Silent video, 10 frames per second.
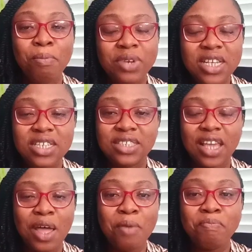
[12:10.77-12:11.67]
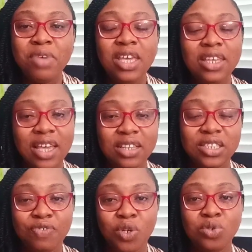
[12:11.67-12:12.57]
Please help me get
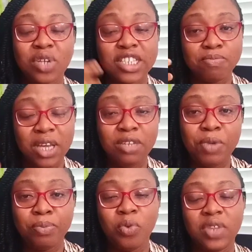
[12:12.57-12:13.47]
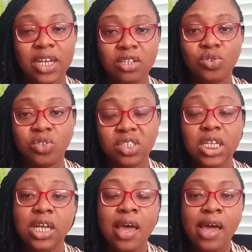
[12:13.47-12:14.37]
this video to as many people that need to
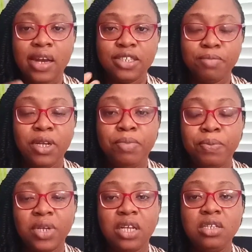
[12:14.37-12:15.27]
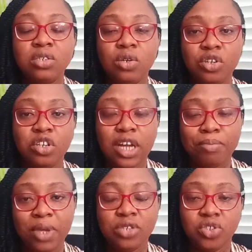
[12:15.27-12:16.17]
see it, and as many people that need to learn
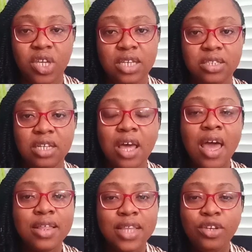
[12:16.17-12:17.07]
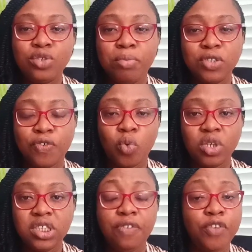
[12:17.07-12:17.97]
and be educated. Thank you so much for
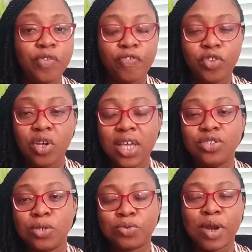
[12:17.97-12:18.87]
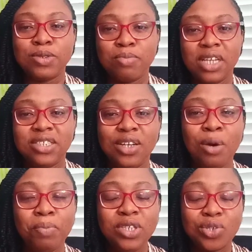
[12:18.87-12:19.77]
watching. If you have not yet subscribed to my
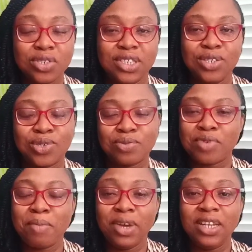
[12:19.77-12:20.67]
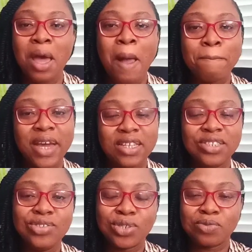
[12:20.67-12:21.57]
channel, please consider subscribing by
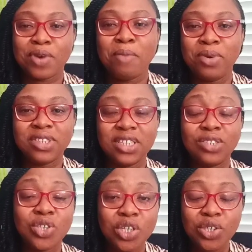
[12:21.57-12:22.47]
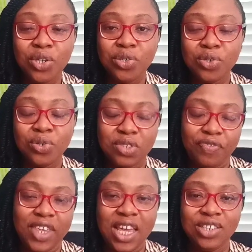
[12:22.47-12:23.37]
hitting the subscribe button and turning on
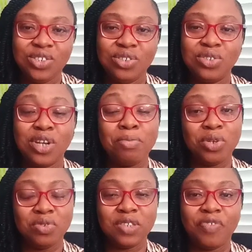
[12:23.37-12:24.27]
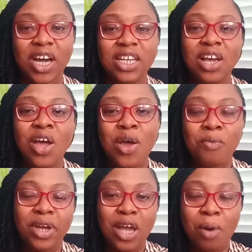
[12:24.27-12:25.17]
notifications so that you're notified
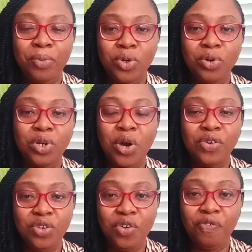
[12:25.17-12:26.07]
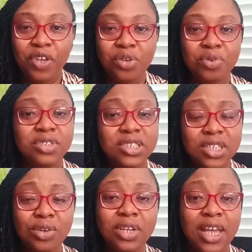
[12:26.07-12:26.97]
when I upload a new video.
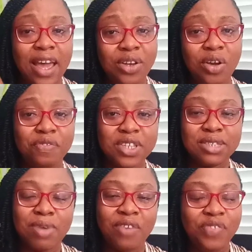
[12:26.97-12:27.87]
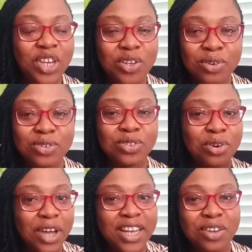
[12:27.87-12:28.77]
See you in any of these my videos
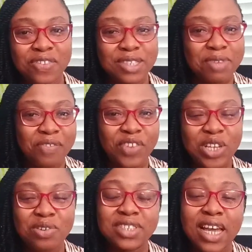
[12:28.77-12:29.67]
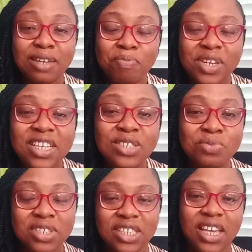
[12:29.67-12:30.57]
or any of these my videos, and please
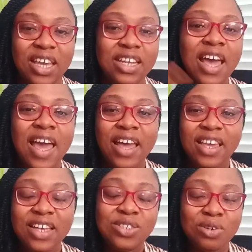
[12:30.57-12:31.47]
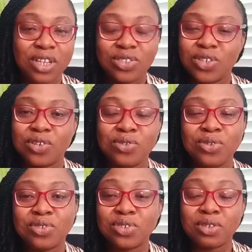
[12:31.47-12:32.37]
once again hit on the
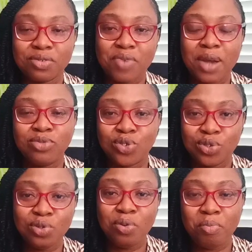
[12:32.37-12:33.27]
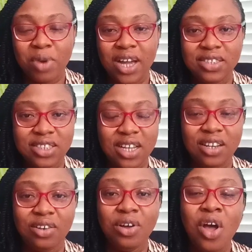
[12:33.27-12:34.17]
circle to subscribe to my
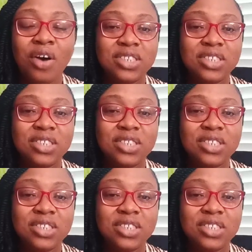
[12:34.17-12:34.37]
channel.